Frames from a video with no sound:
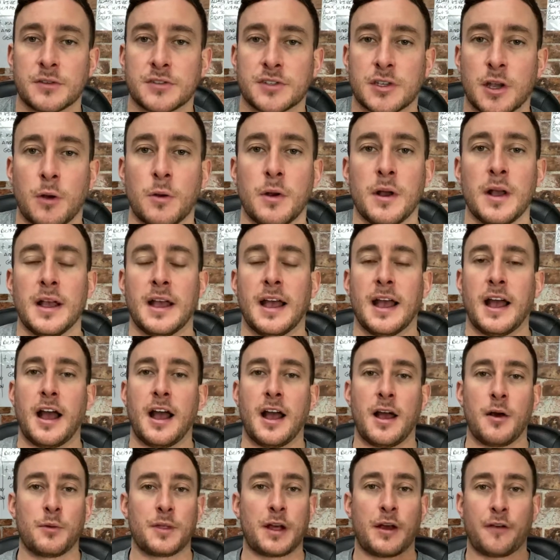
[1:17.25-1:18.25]
So,
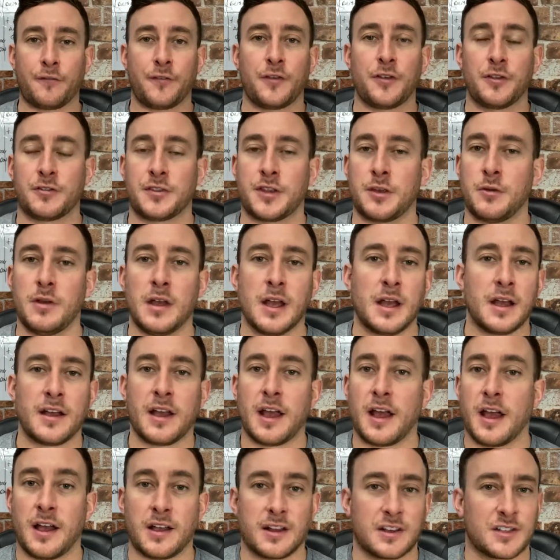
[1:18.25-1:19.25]
uh, without further ado,
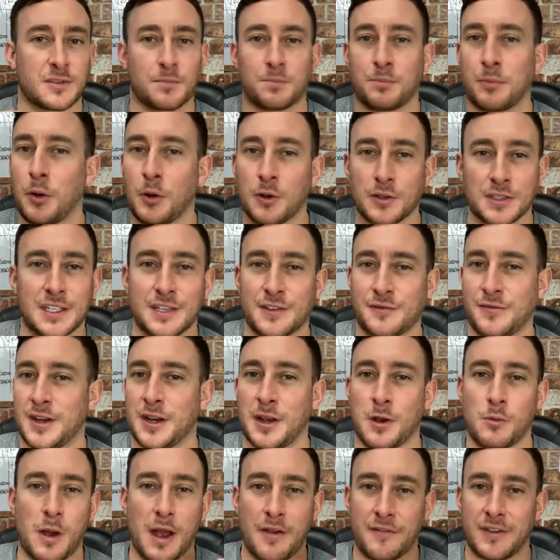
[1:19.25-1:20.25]
uh, pause this
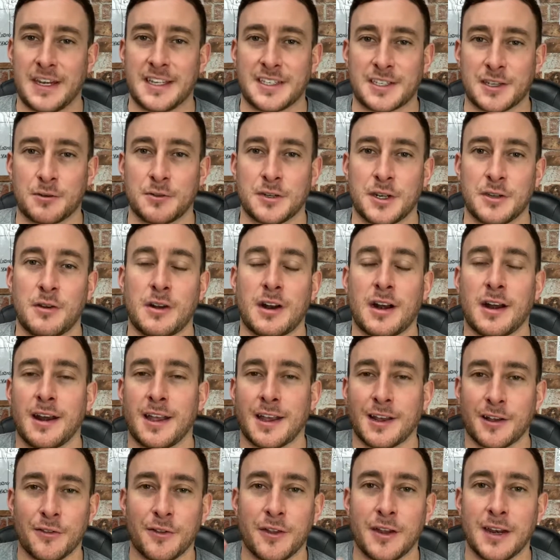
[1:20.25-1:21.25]
video, whatever you need to go and do,
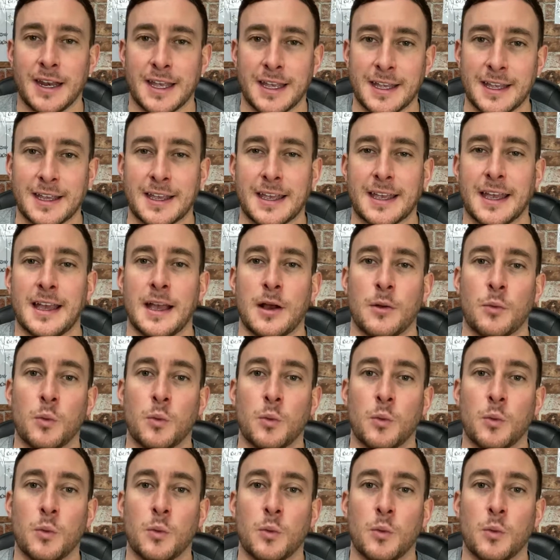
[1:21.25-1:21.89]
click on the link.